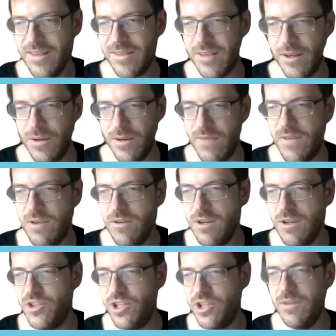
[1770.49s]
So if you
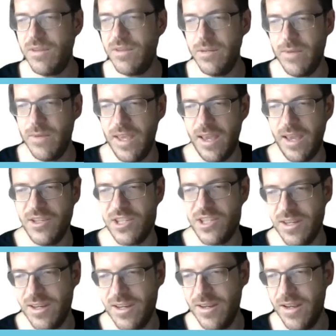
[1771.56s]
do choose to
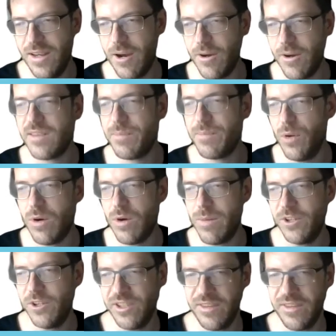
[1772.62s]
engage or explore
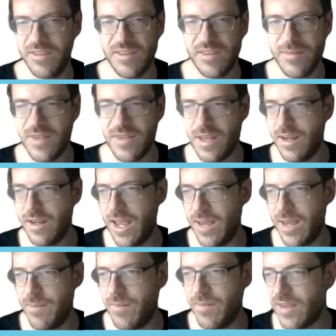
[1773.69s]
emotional systems in
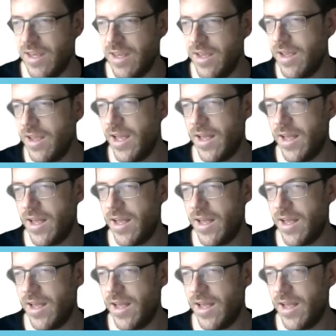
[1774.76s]
games,